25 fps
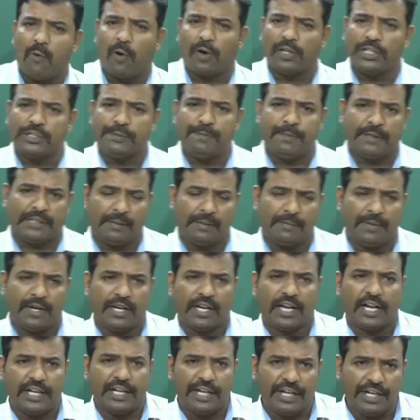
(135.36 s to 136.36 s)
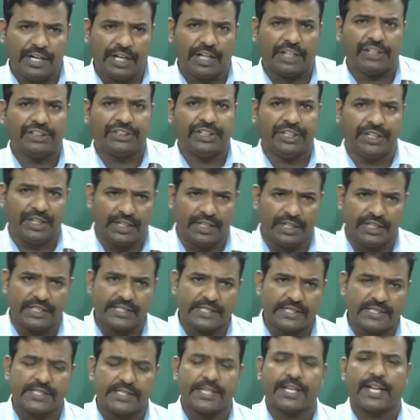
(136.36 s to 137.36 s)
what this mathematical induction
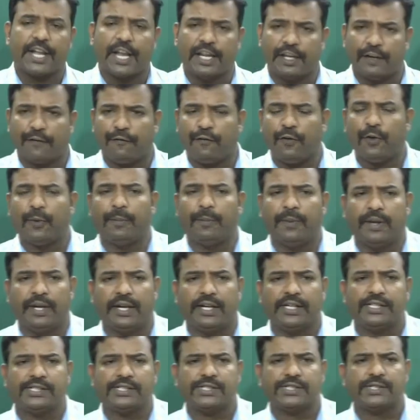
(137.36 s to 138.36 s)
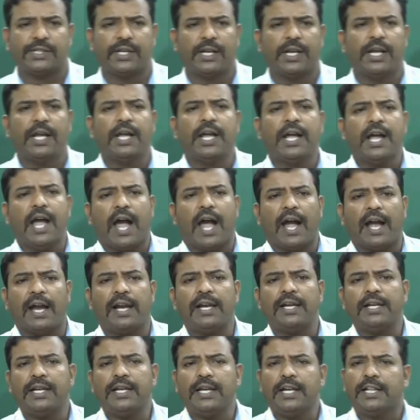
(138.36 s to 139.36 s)
is in a few minutes.
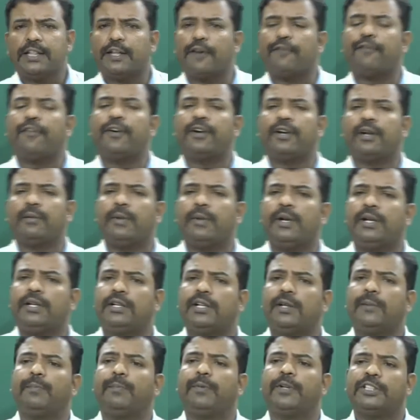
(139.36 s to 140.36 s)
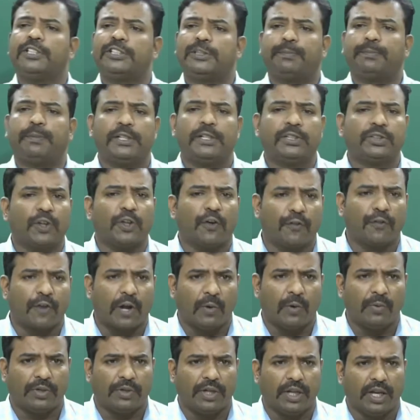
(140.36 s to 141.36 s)
And the fundamental principles of
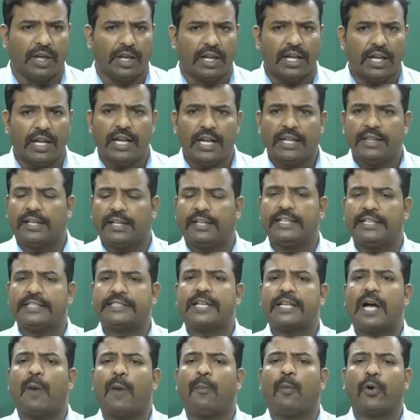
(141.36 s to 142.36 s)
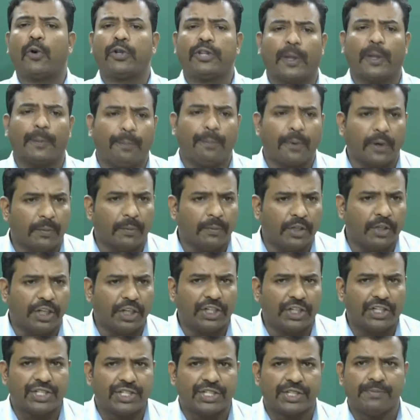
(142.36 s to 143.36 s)
counting. That is about the
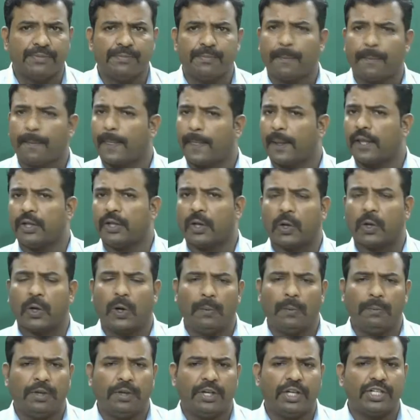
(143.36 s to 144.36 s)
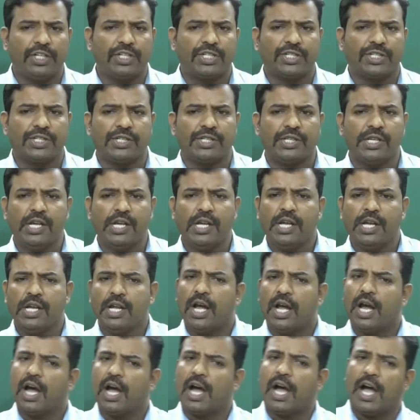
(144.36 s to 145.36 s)
permutation, the combination,
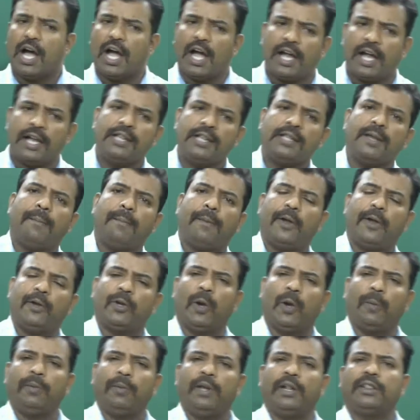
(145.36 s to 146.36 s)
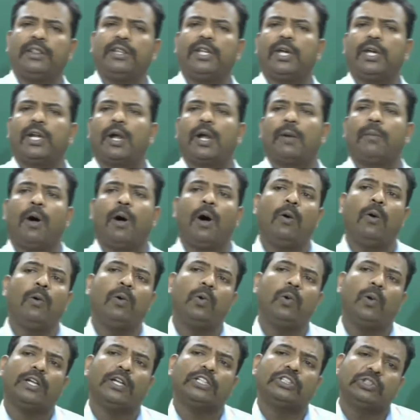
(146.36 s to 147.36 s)
and the binomial theorem. How
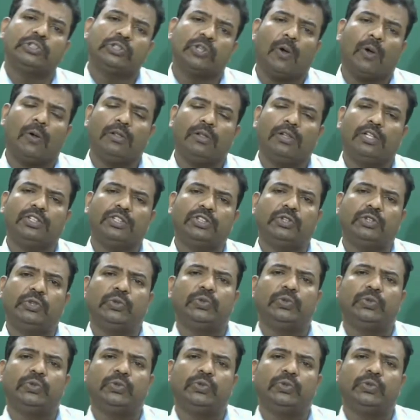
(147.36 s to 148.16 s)
do I solve this